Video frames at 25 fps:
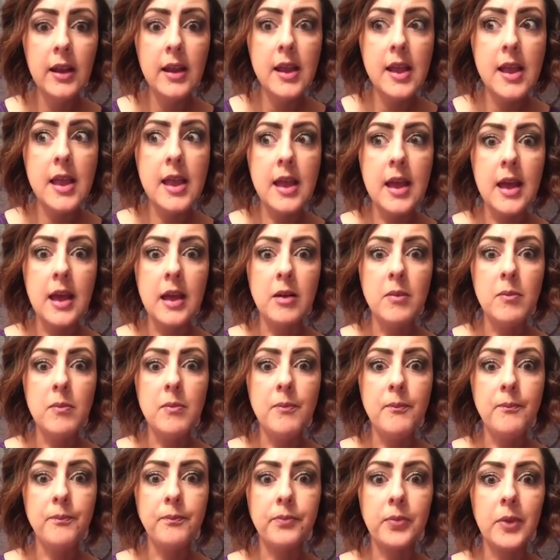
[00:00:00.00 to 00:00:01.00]
and
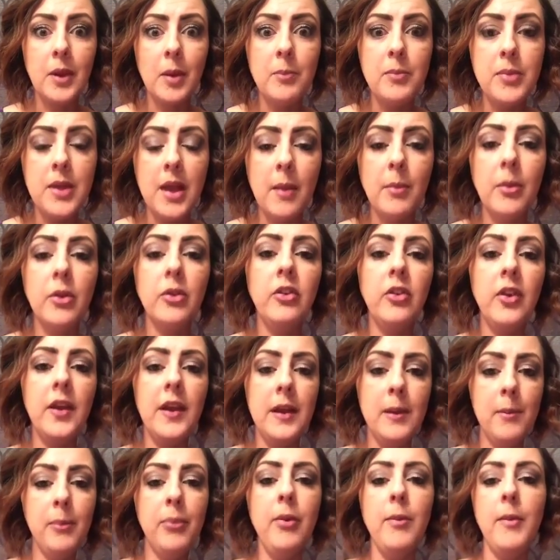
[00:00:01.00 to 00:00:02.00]
be able to
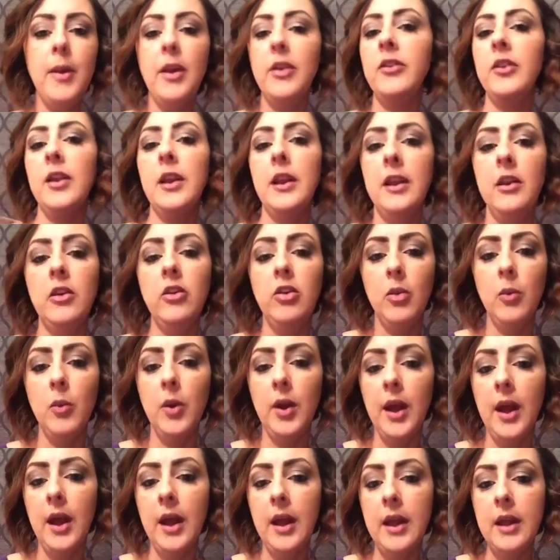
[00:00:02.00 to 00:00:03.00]
implement it into
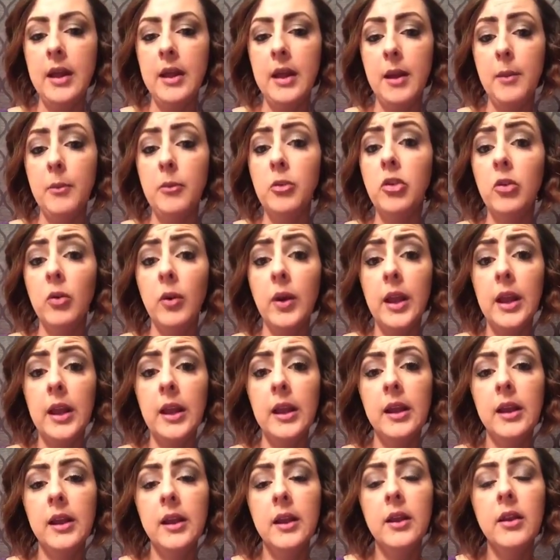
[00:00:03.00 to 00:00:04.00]
what I am doing.
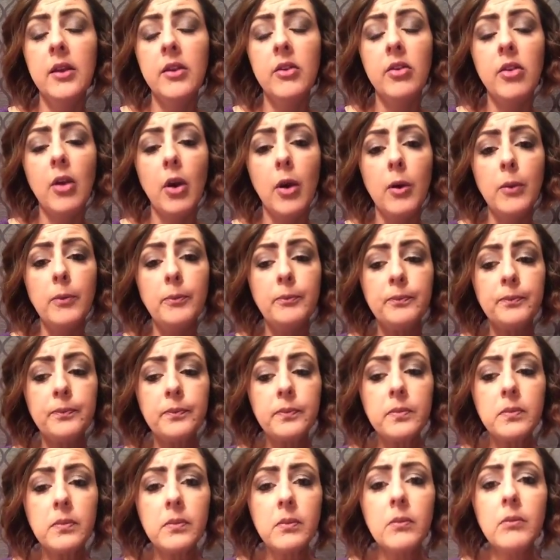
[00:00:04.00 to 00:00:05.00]
So
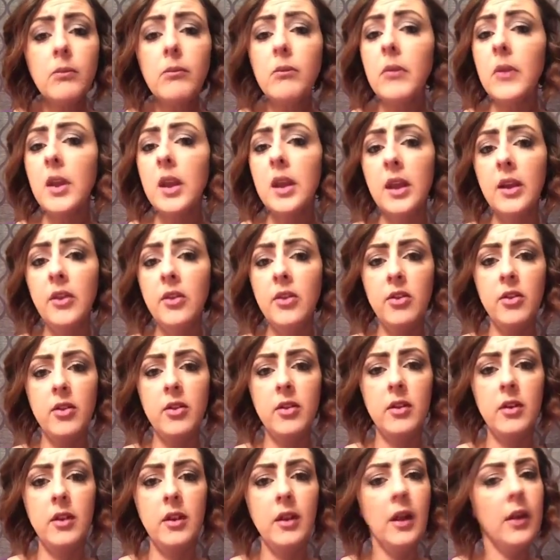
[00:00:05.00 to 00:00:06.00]
it's
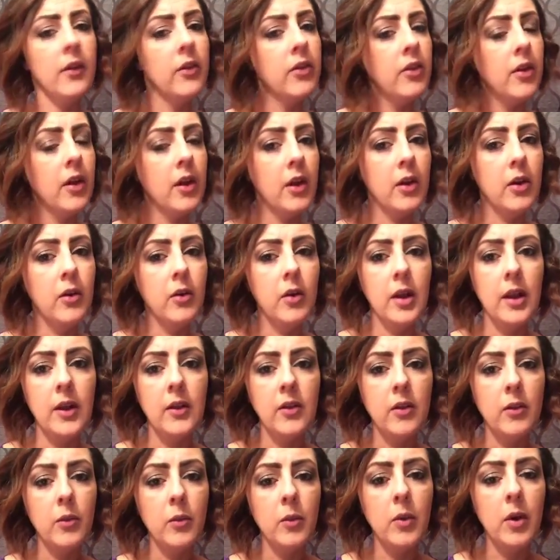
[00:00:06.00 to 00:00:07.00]

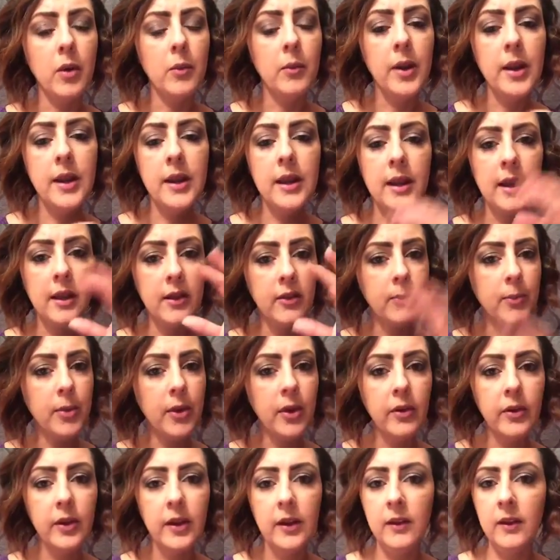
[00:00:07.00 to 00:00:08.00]
what Whitney has
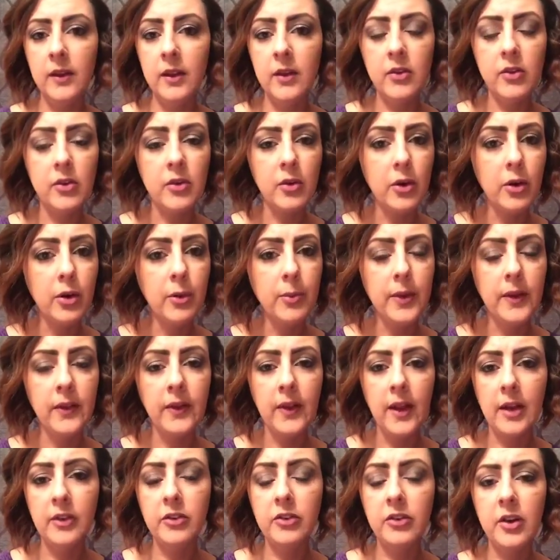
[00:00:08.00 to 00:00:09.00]
built in this group in
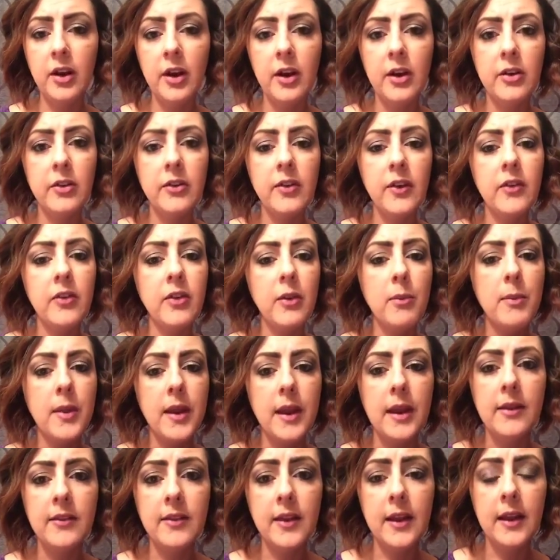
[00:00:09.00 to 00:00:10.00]
Lash Stars is
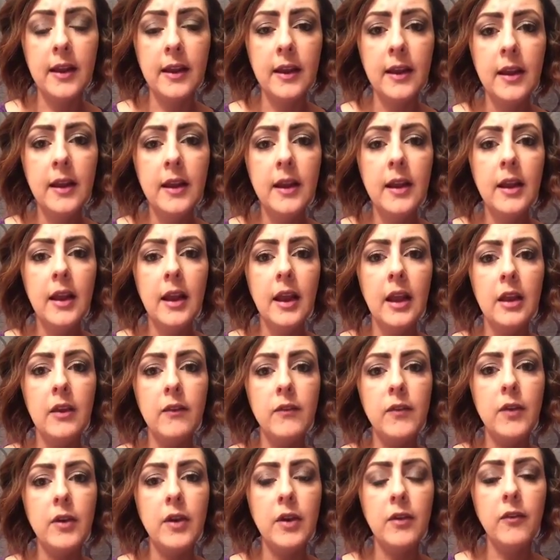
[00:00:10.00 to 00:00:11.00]
amazing. And if
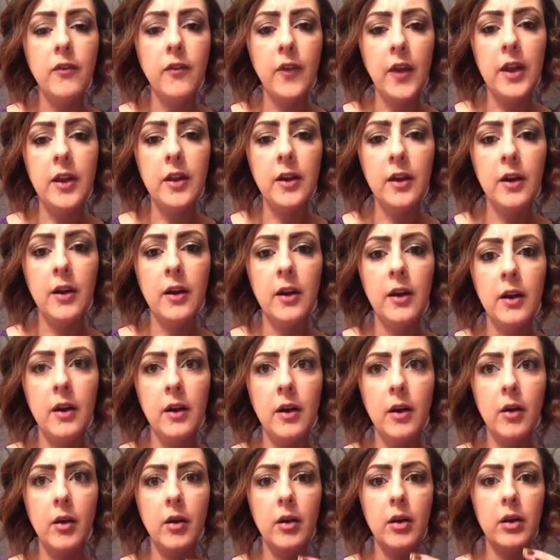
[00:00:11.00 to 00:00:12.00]
you can figure
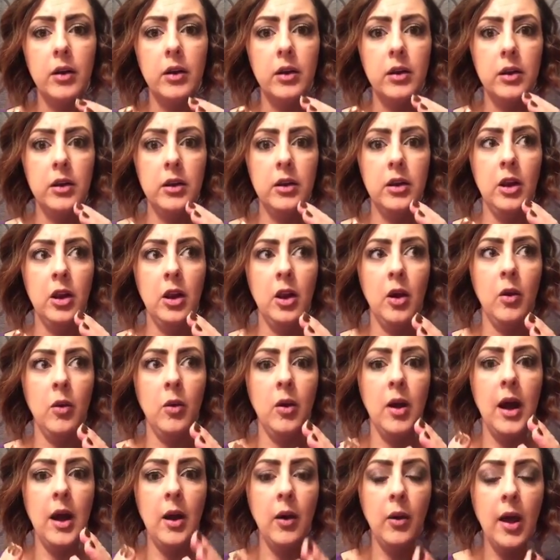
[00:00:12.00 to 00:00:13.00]

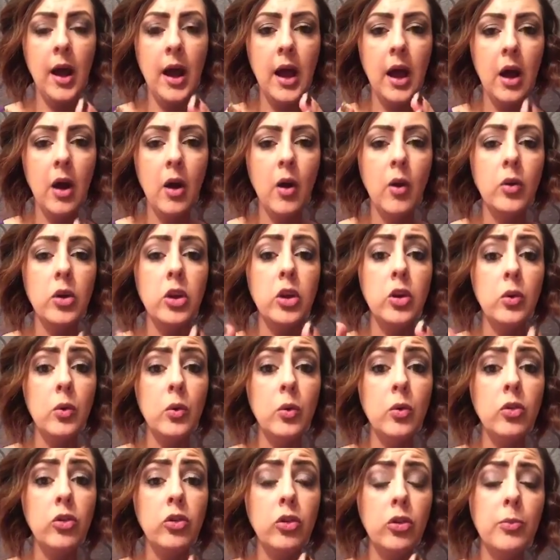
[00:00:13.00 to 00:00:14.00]
out how you
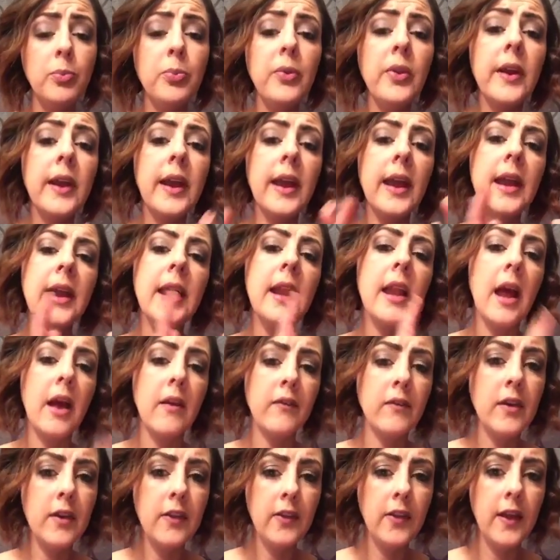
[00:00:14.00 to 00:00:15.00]
duplicate
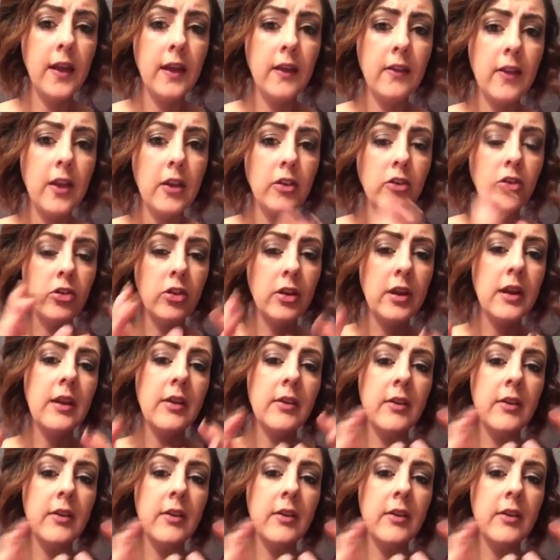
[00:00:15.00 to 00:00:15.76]
everything that she is